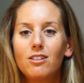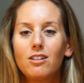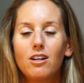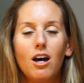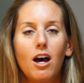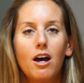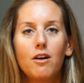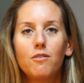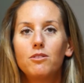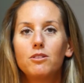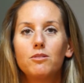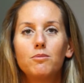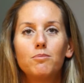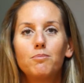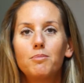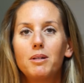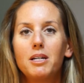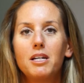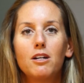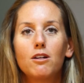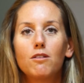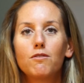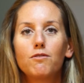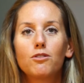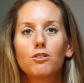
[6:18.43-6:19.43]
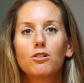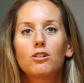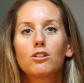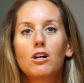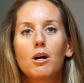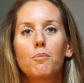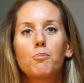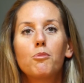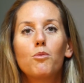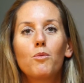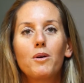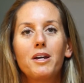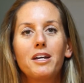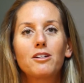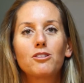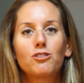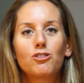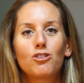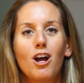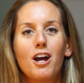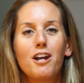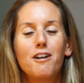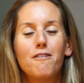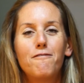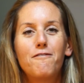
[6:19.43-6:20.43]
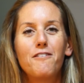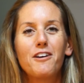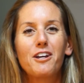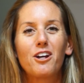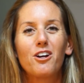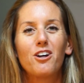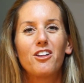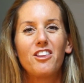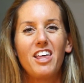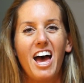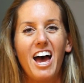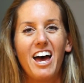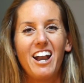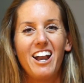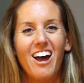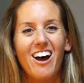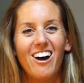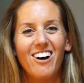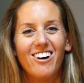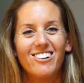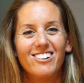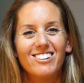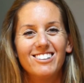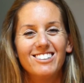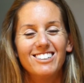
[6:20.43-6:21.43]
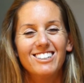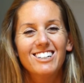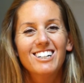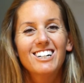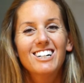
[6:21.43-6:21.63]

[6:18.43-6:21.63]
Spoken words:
I would be here for a couple weeks trying to figure that out.